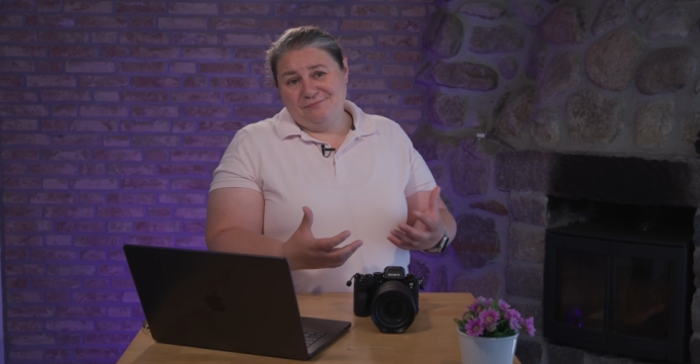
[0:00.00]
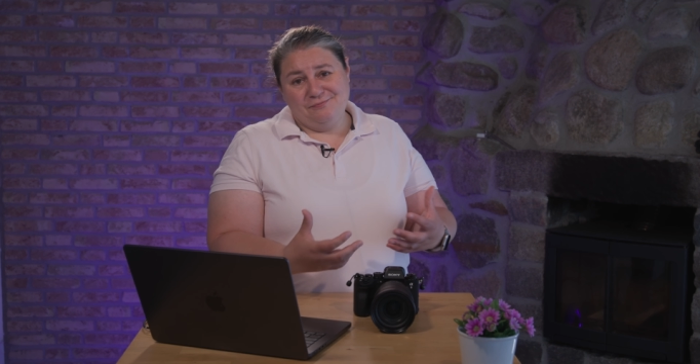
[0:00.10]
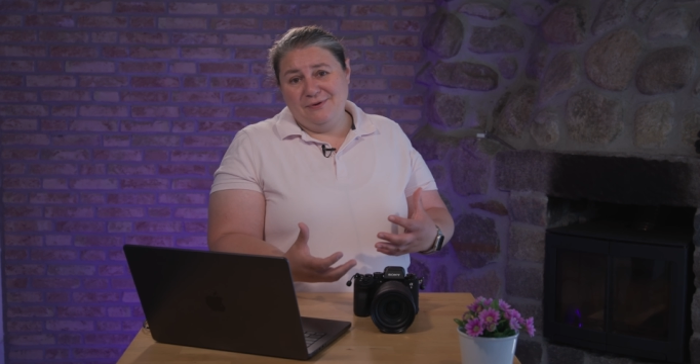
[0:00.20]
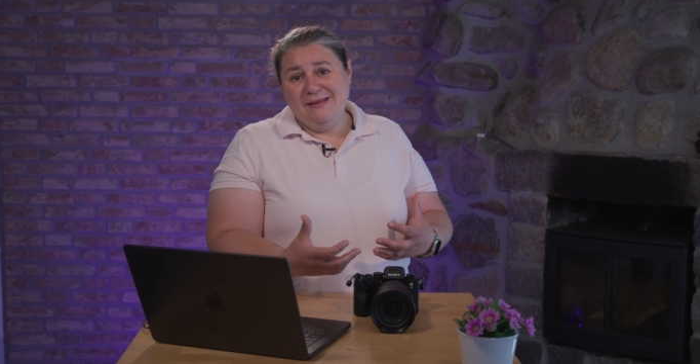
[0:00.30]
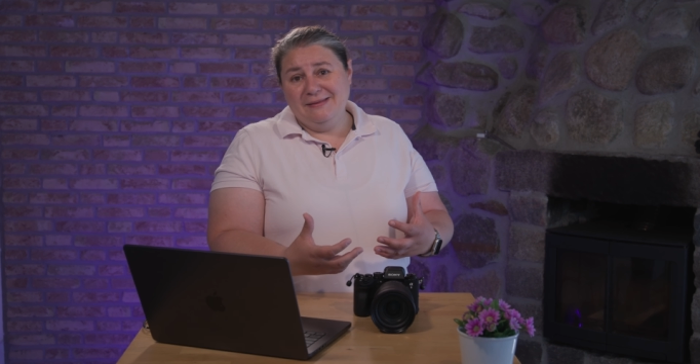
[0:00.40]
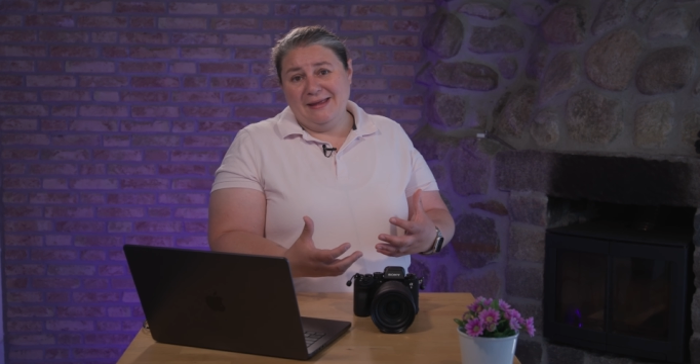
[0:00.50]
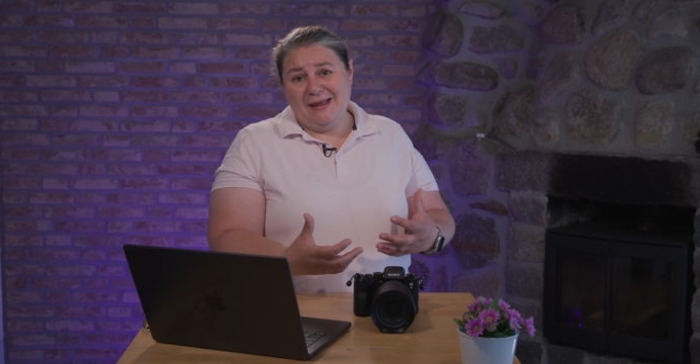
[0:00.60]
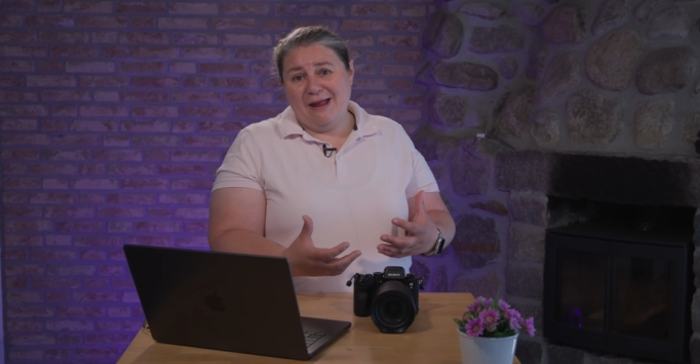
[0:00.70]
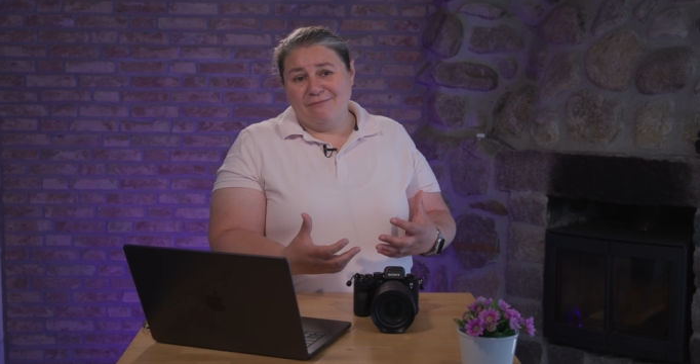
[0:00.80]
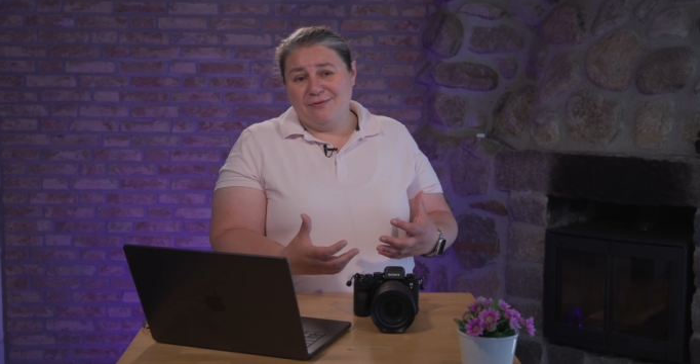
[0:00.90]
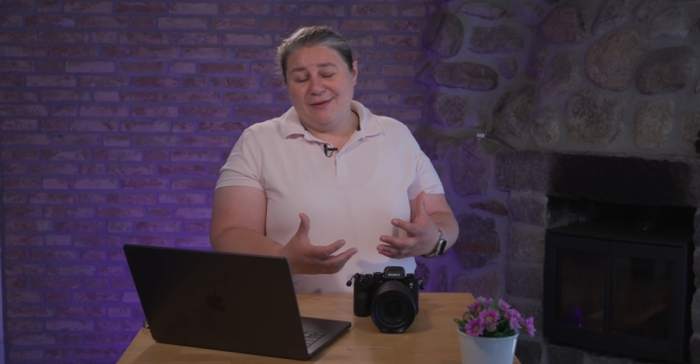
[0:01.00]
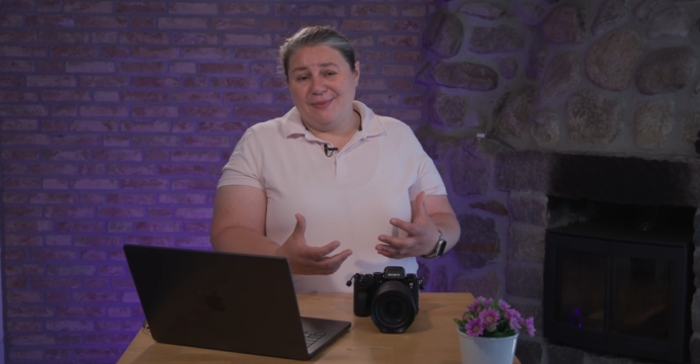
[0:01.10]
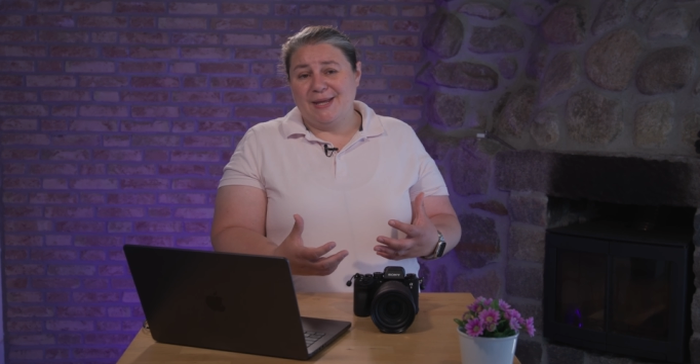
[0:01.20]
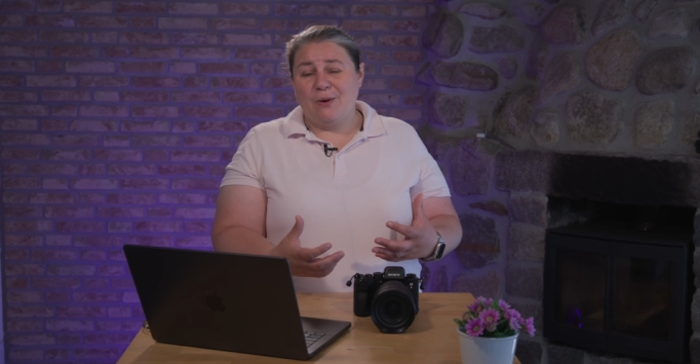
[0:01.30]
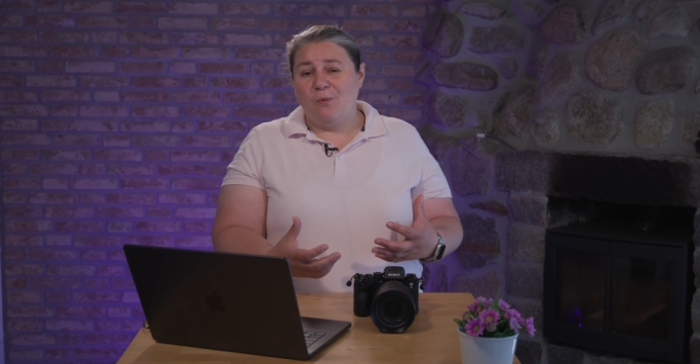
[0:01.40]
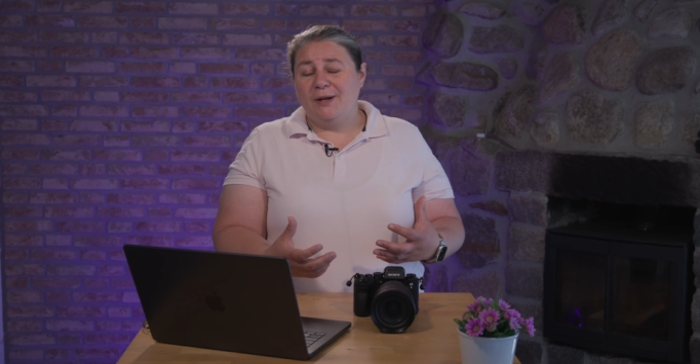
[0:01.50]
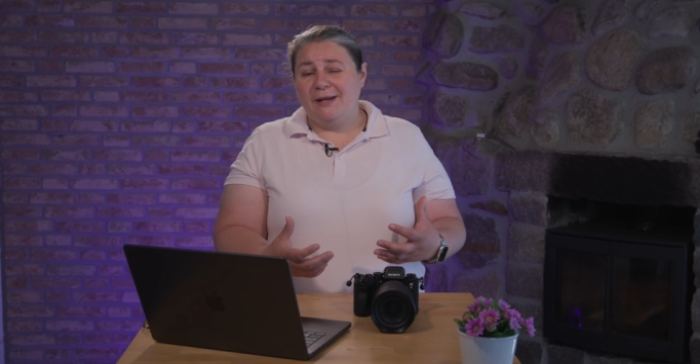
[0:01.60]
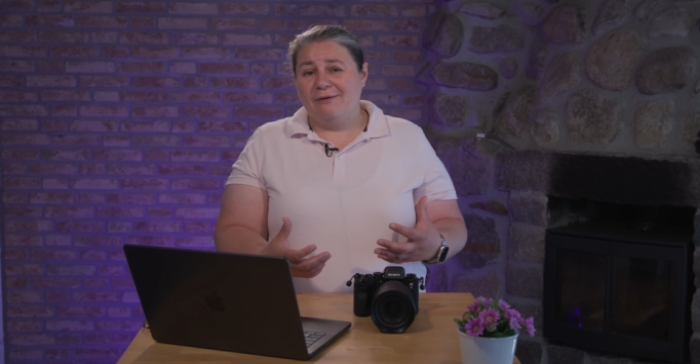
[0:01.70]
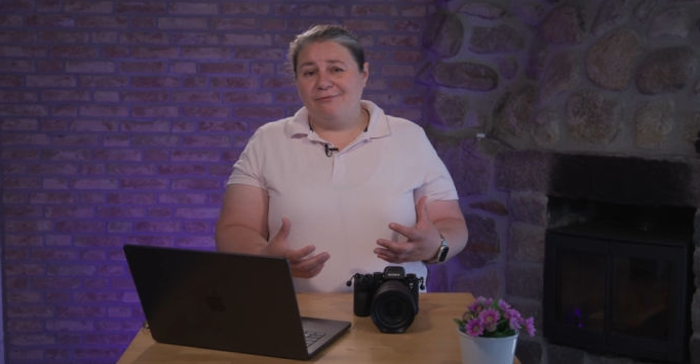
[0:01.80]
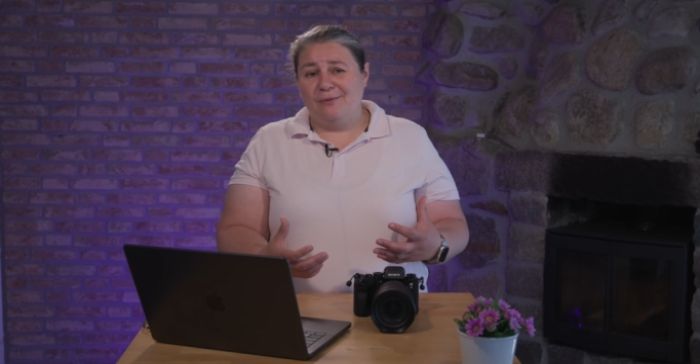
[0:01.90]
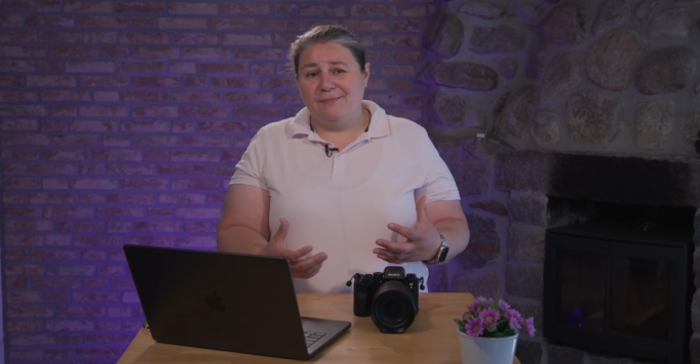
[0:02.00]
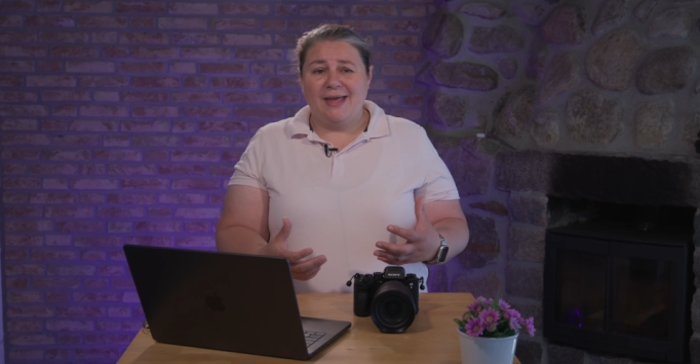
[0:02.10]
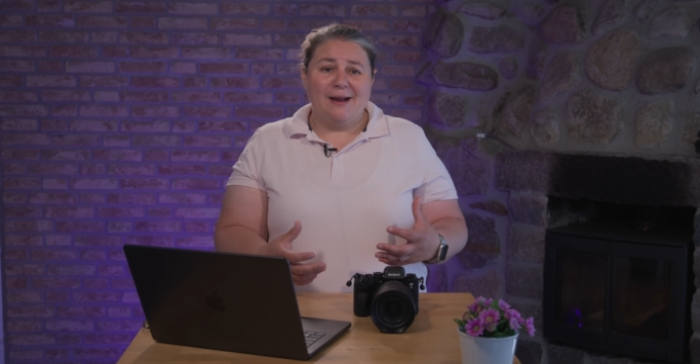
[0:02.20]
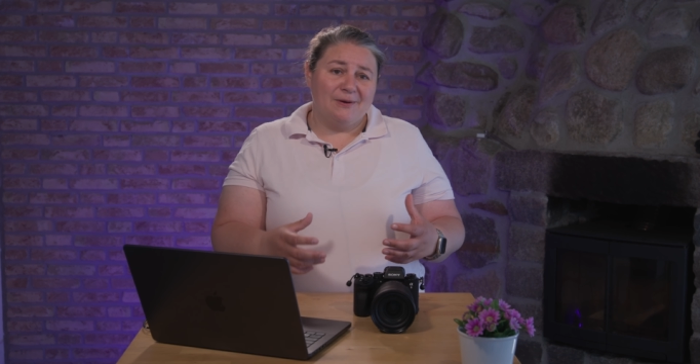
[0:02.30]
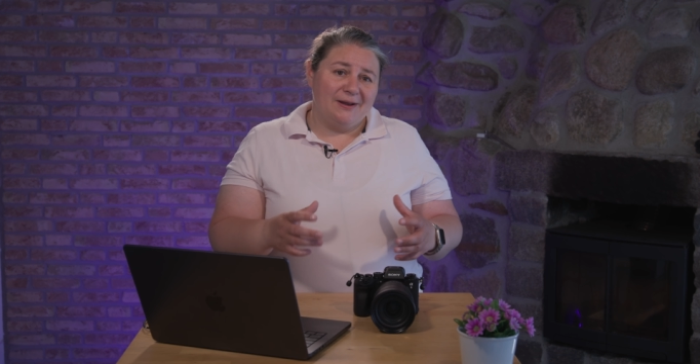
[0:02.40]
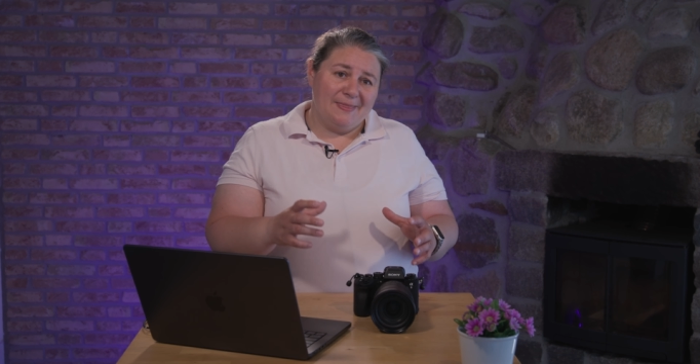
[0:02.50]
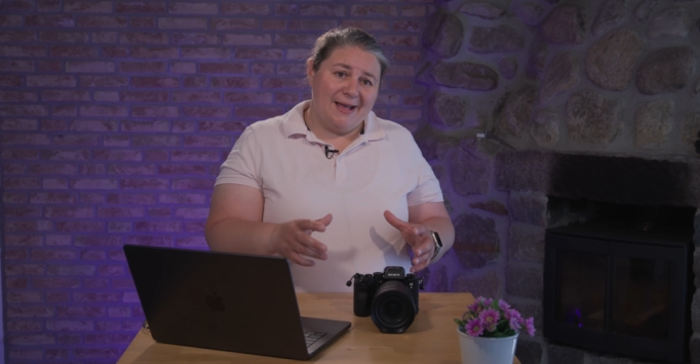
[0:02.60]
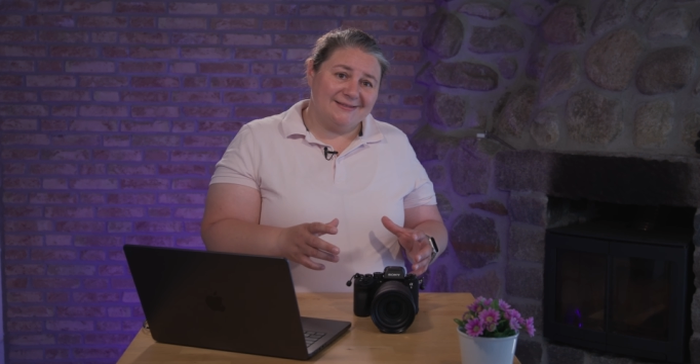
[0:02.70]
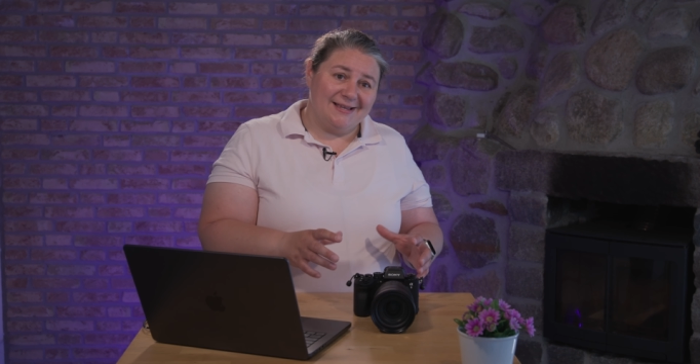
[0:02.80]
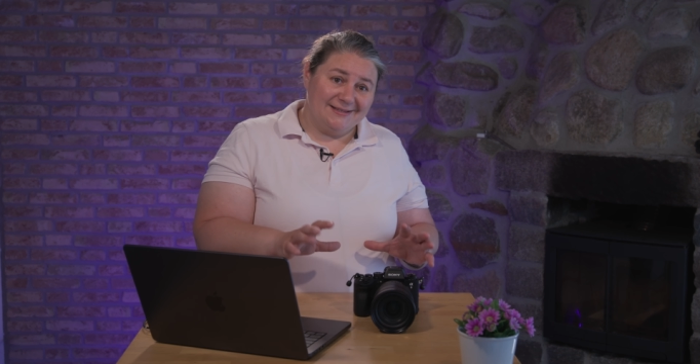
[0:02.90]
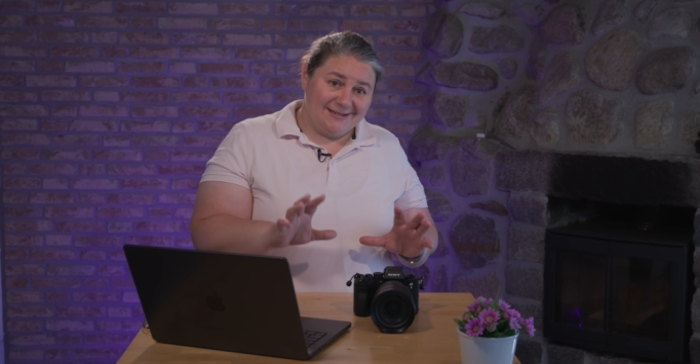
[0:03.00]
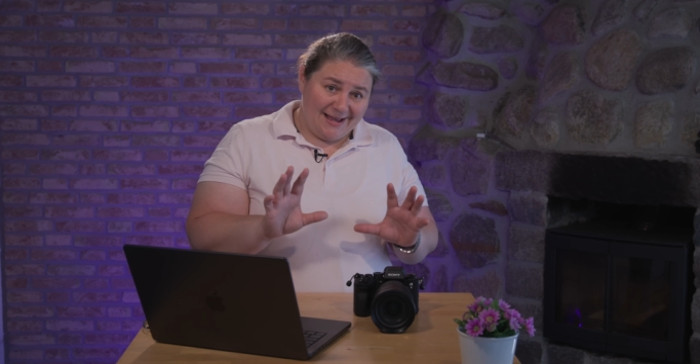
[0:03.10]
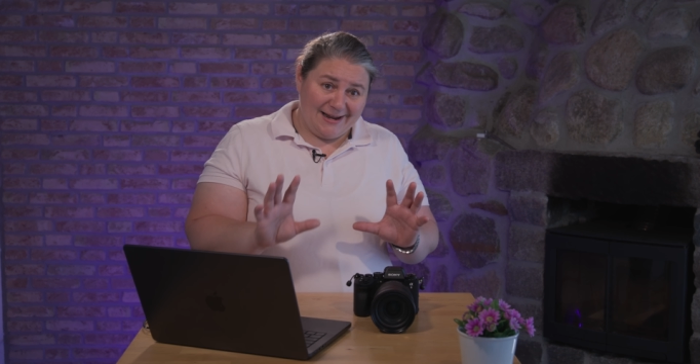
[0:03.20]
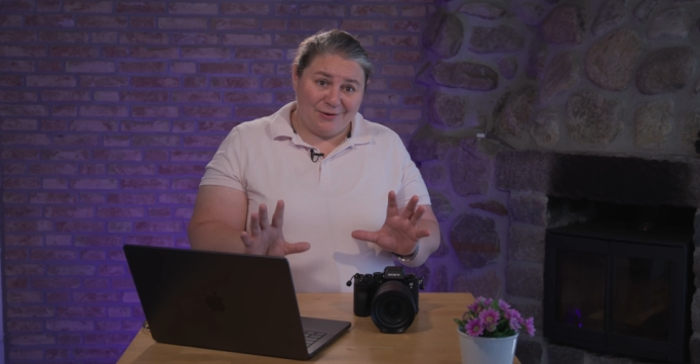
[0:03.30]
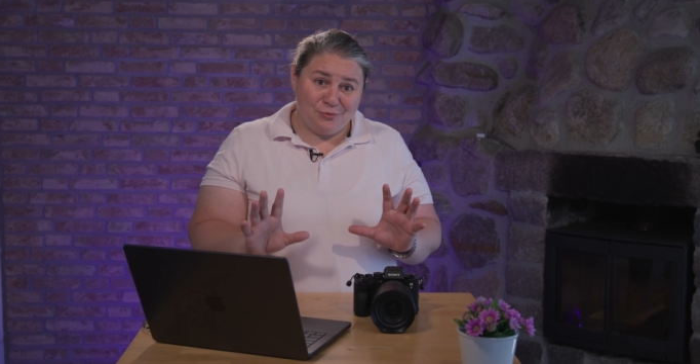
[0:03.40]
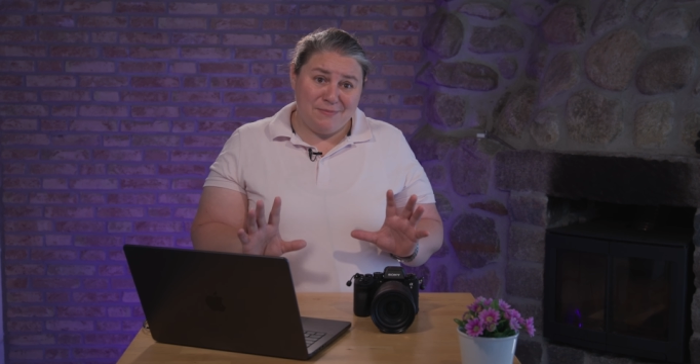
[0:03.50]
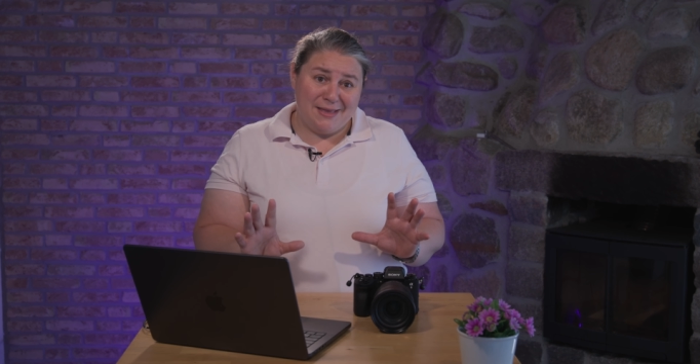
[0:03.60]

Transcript: really everything that I want in a film camera in that sense. And I don't mean